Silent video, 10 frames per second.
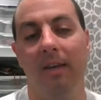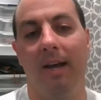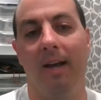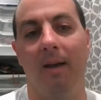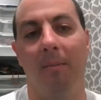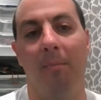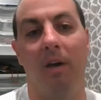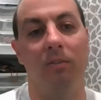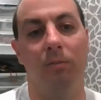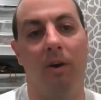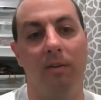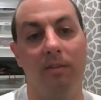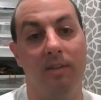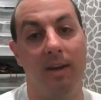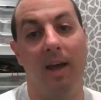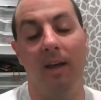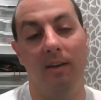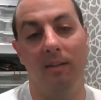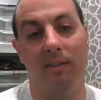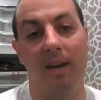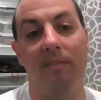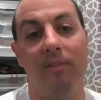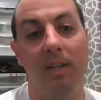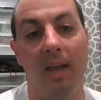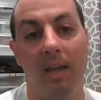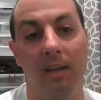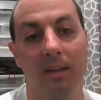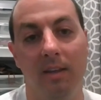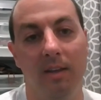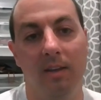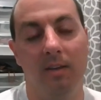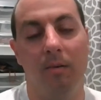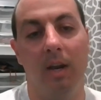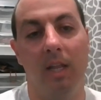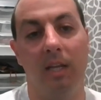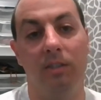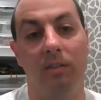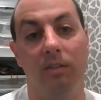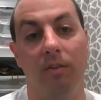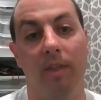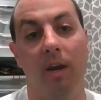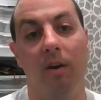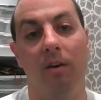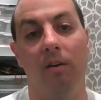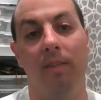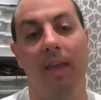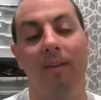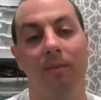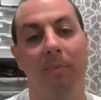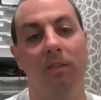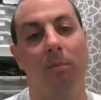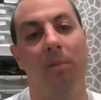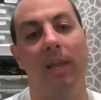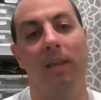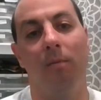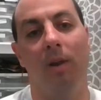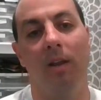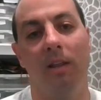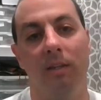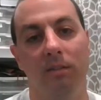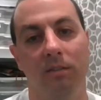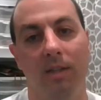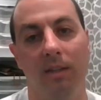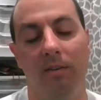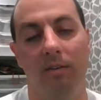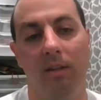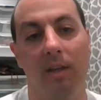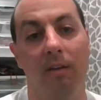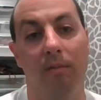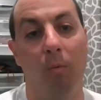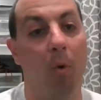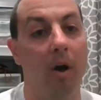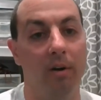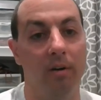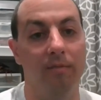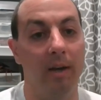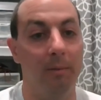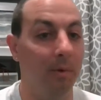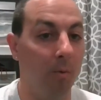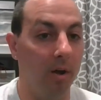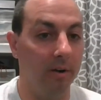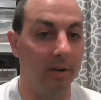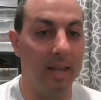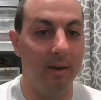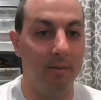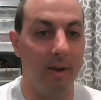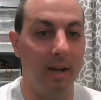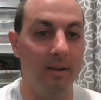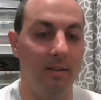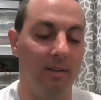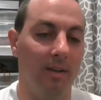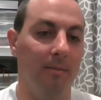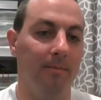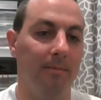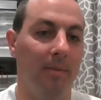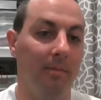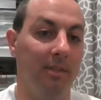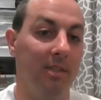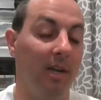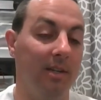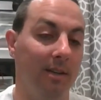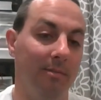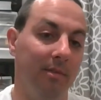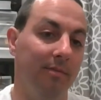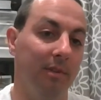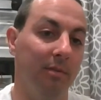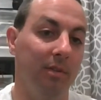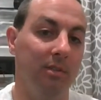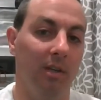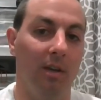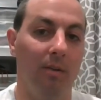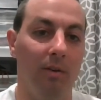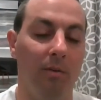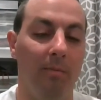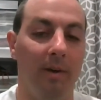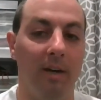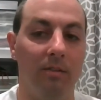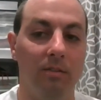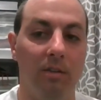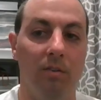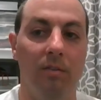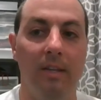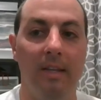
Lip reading: Bottled water is not. It's an FDA regulation. So they have a bunch of blanket regulations that literally cover water, vitamin water, Gatorade, pretty much any types of fluids that go into a bottle. So